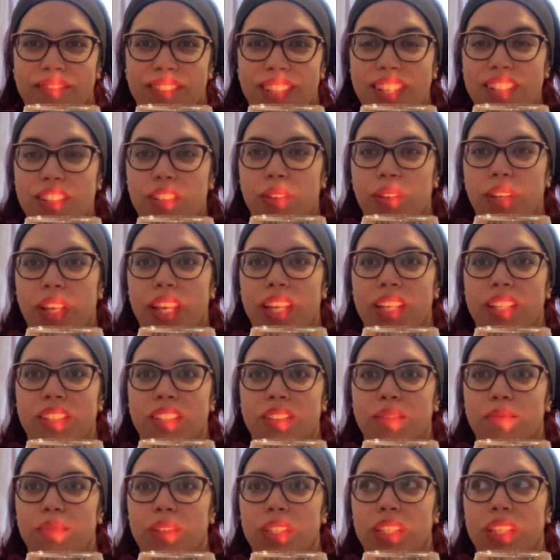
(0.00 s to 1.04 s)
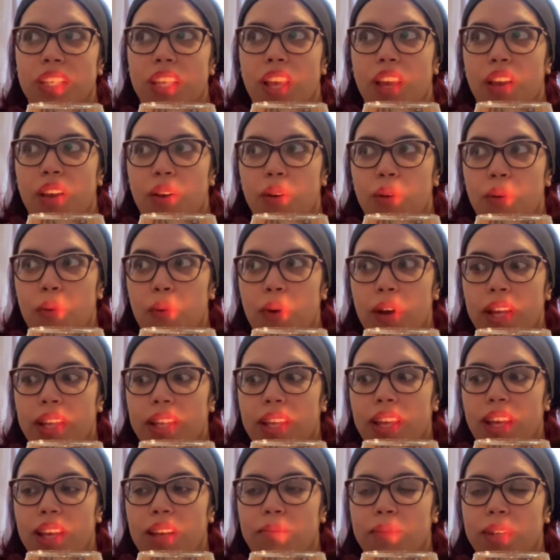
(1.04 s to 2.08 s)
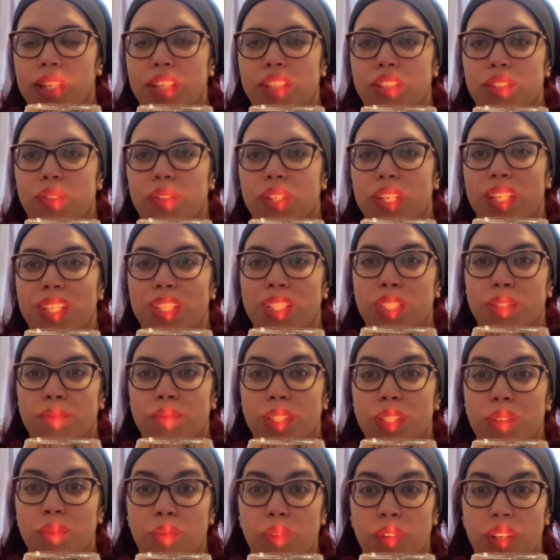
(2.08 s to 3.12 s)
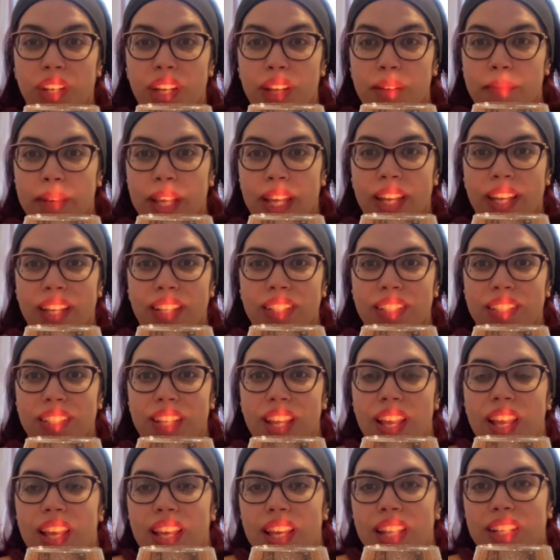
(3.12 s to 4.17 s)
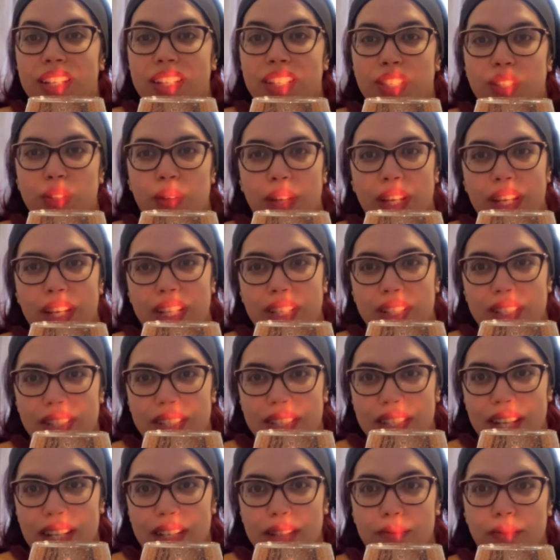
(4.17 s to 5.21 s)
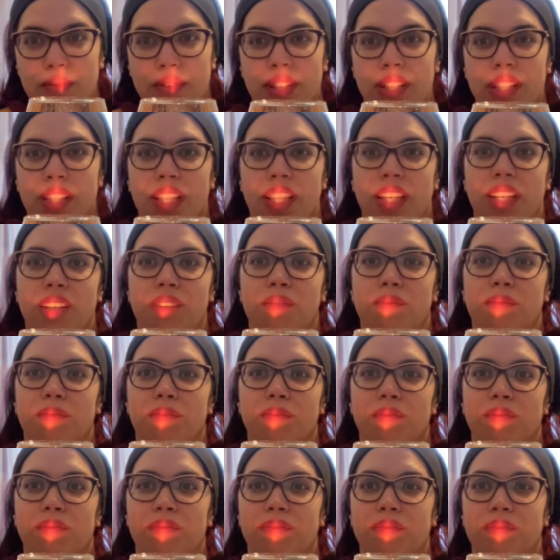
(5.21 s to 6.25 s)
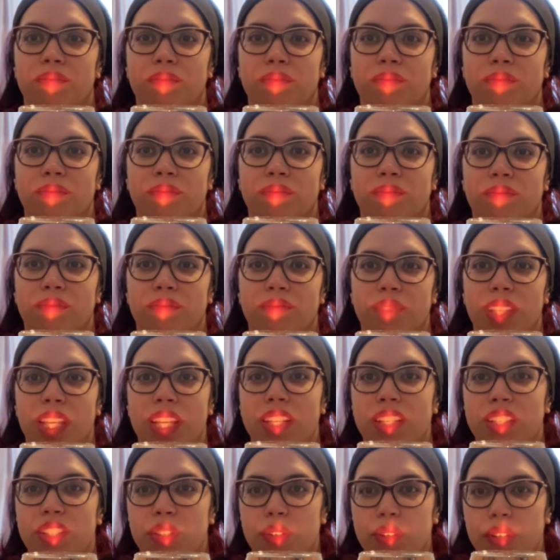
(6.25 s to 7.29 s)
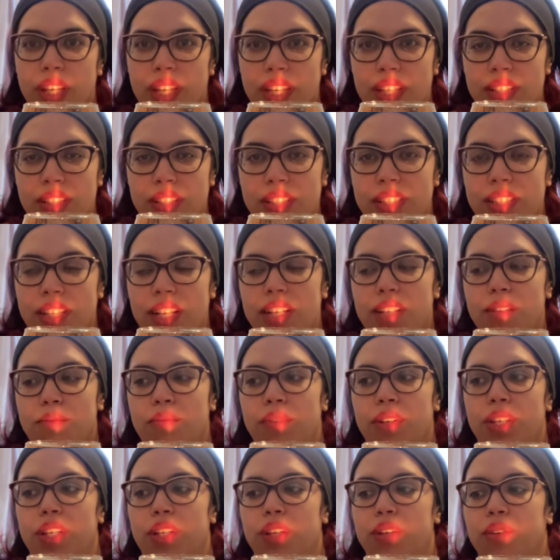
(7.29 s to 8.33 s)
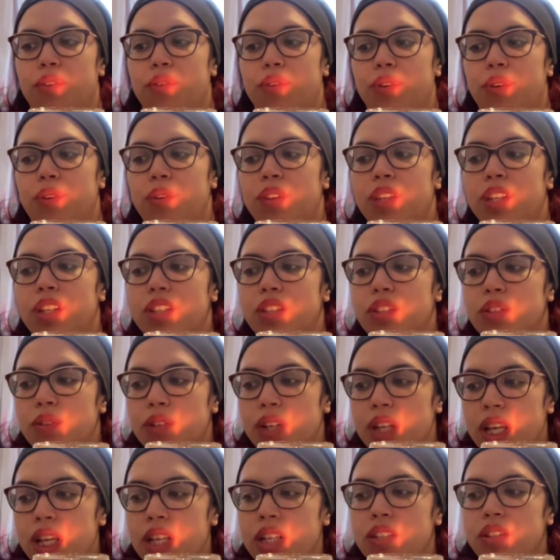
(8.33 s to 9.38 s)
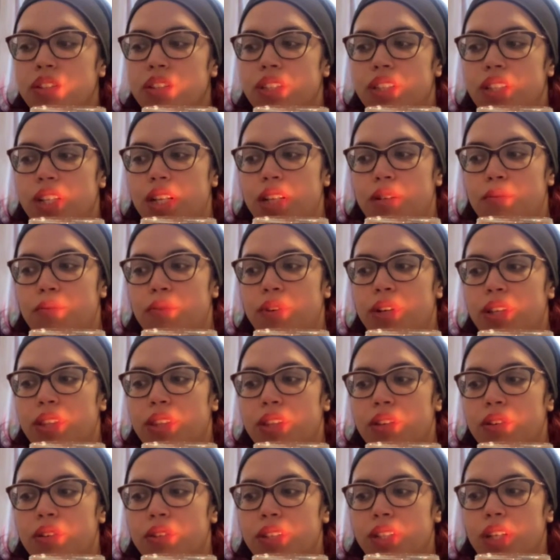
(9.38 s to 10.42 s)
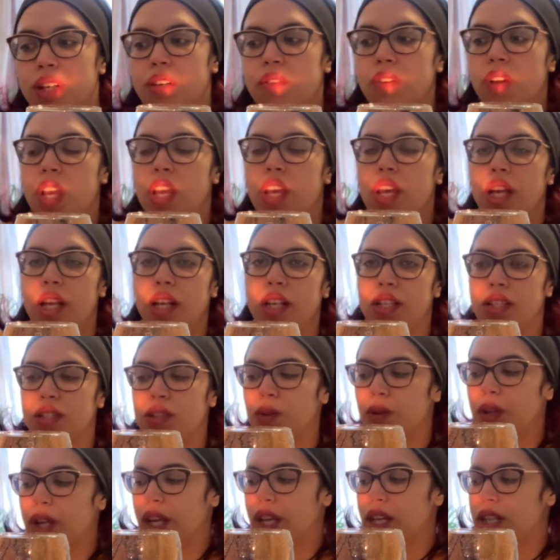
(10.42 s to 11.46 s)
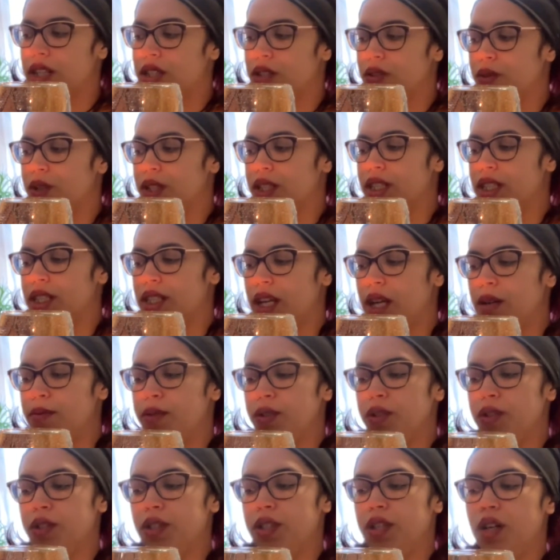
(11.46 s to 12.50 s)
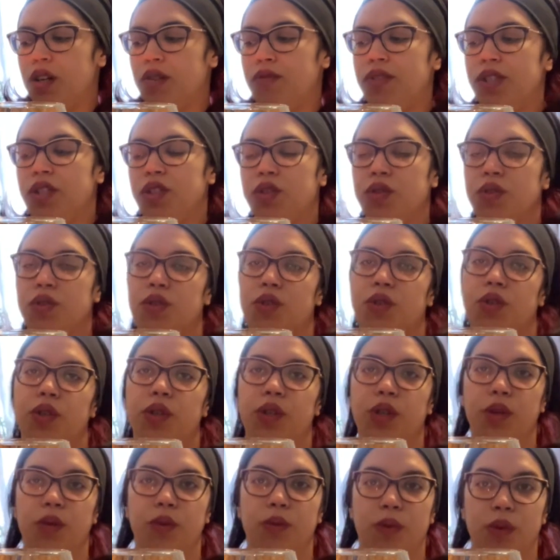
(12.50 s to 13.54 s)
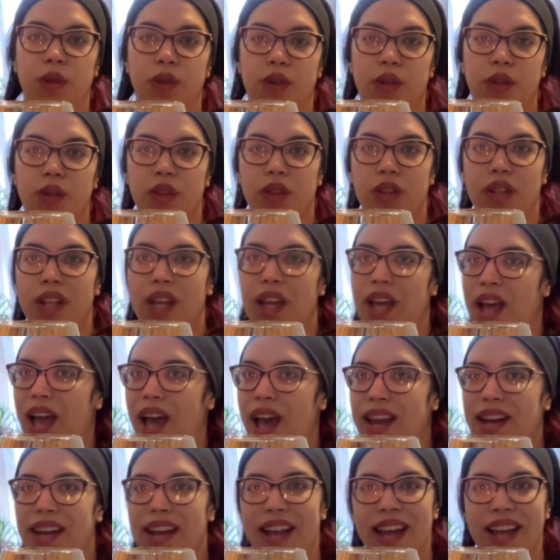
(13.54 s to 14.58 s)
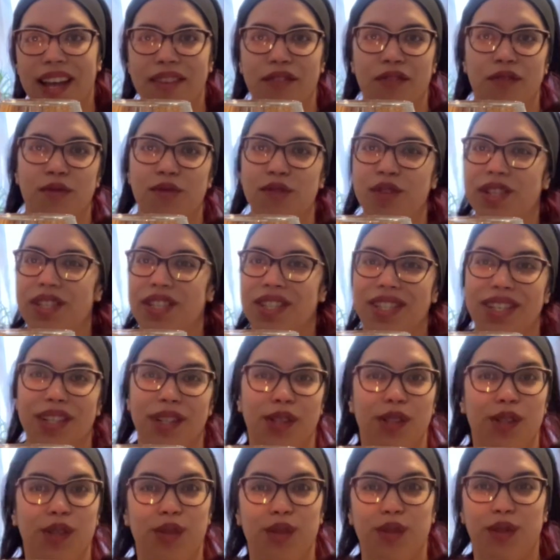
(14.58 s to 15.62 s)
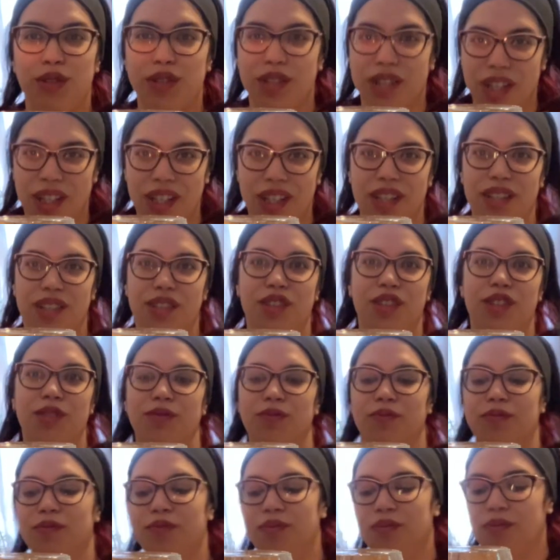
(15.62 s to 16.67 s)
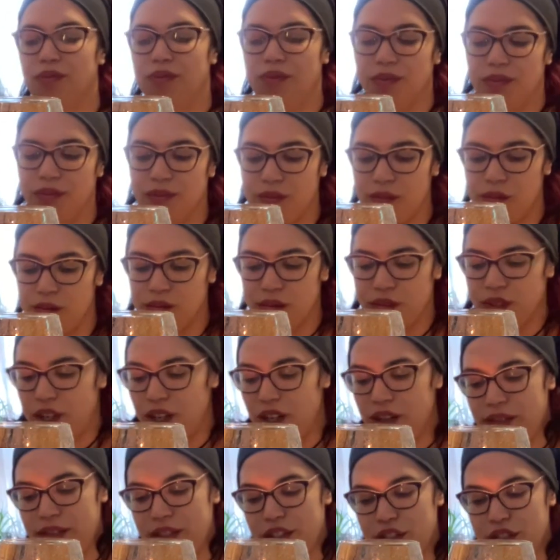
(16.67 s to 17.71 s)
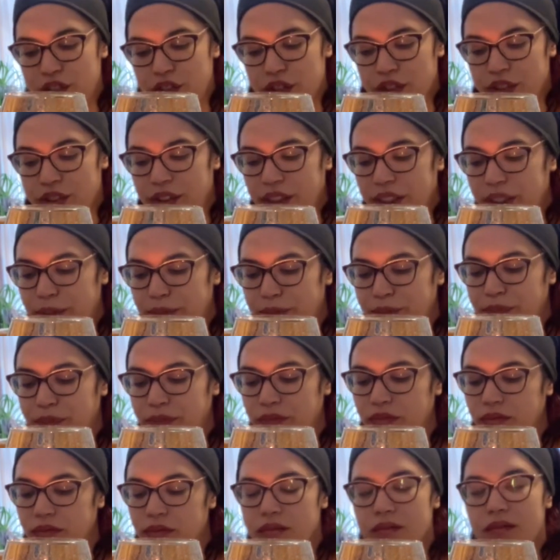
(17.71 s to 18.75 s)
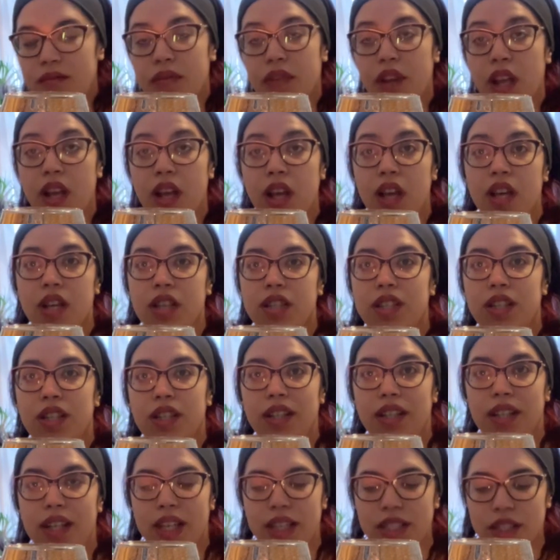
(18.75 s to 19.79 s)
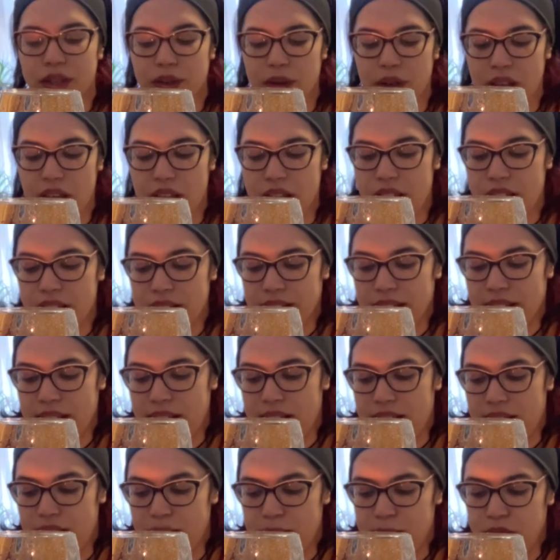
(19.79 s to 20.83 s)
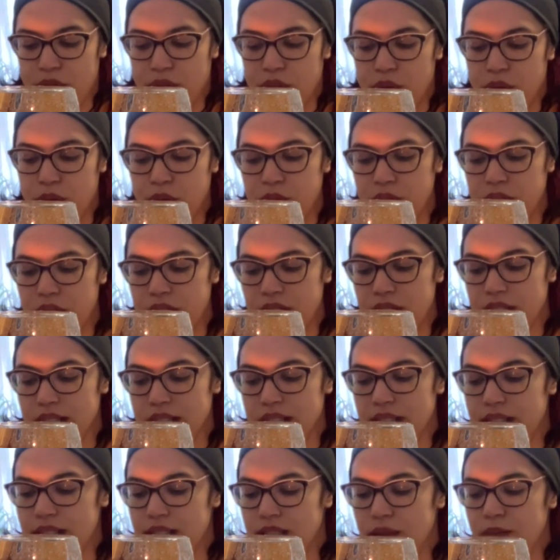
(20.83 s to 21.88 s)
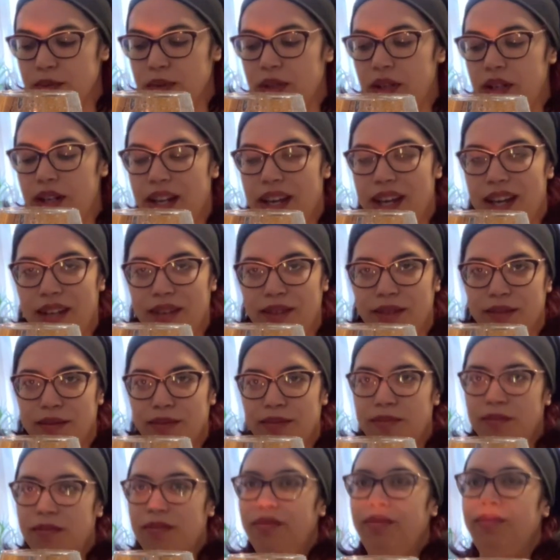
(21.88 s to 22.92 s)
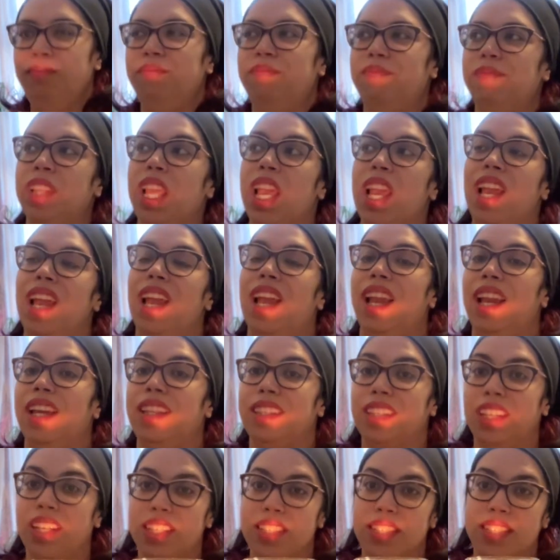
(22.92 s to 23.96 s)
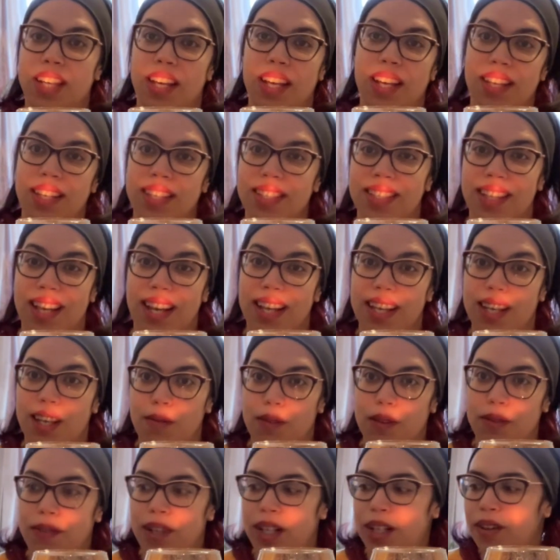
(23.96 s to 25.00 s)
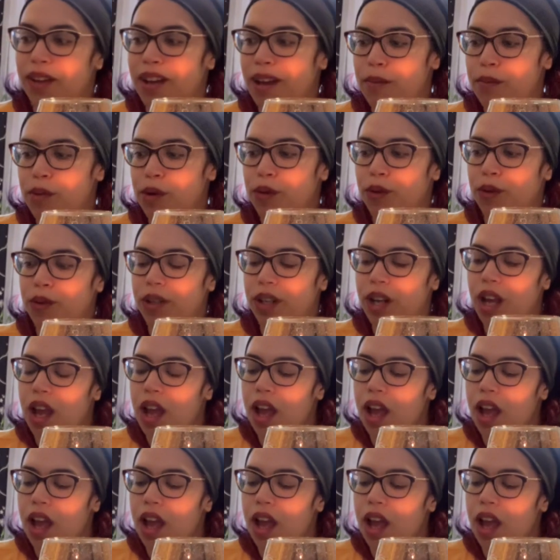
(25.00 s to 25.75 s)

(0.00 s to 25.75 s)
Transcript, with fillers: It's okay to be who I am. It is okay to be where I'm at, and it is okay to celebrate that. It is okay to celebrate your growth. It is okay to celebrate yourself. And it is okay to accept yourself and to know your worth at every single stage of this journey. So let's go ahead, Capricorns, and let's pull out. And yes, guys, I am a fellow Capricorn.